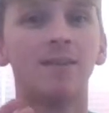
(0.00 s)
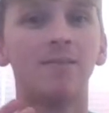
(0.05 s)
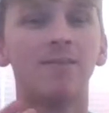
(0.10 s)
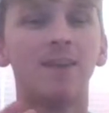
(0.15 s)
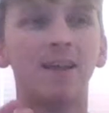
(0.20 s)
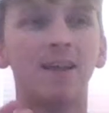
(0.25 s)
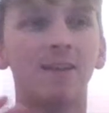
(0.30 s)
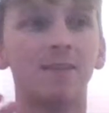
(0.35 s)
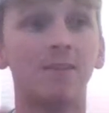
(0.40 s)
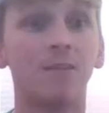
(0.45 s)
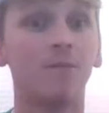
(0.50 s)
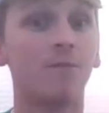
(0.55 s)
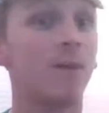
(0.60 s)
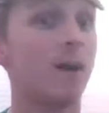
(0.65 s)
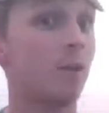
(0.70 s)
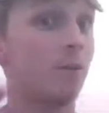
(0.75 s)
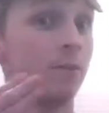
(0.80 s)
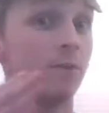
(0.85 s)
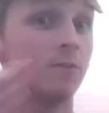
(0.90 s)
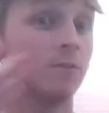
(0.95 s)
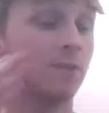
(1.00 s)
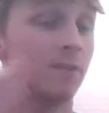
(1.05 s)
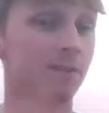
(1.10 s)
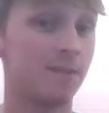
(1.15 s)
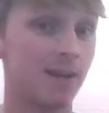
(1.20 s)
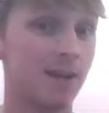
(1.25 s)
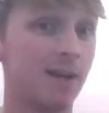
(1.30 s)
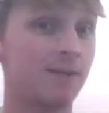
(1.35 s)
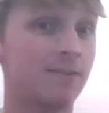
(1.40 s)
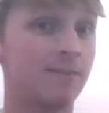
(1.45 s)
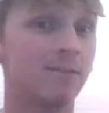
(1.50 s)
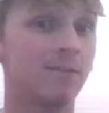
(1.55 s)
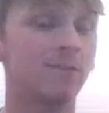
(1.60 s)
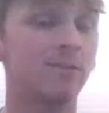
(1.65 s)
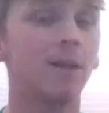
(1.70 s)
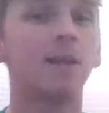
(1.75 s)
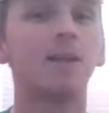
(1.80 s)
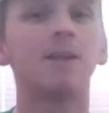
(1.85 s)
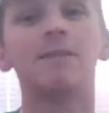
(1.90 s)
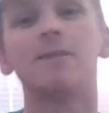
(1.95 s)
then it devalues the
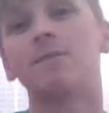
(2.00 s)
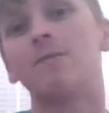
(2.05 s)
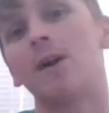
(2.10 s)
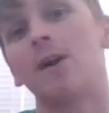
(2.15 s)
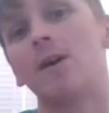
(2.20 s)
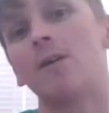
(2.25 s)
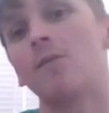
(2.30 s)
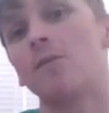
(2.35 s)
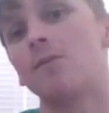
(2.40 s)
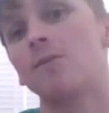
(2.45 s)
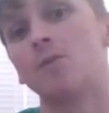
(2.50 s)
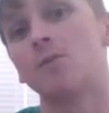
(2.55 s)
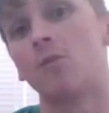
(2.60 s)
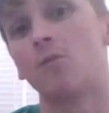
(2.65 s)
title and it devalues